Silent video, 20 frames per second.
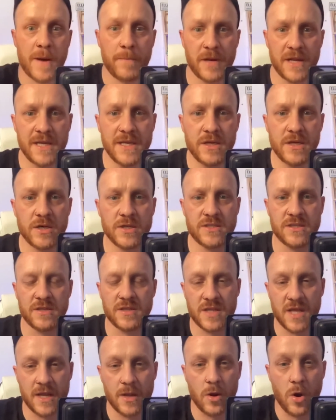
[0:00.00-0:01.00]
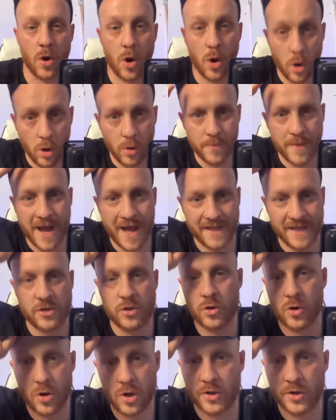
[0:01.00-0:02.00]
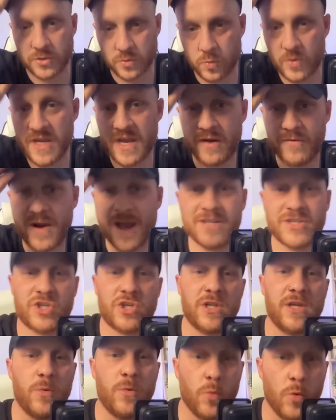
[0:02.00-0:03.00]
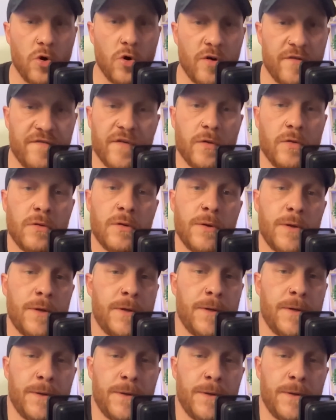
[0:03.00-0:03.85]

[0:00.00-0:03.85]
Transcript: my blinkers and think, oh my God, we are actually woeful.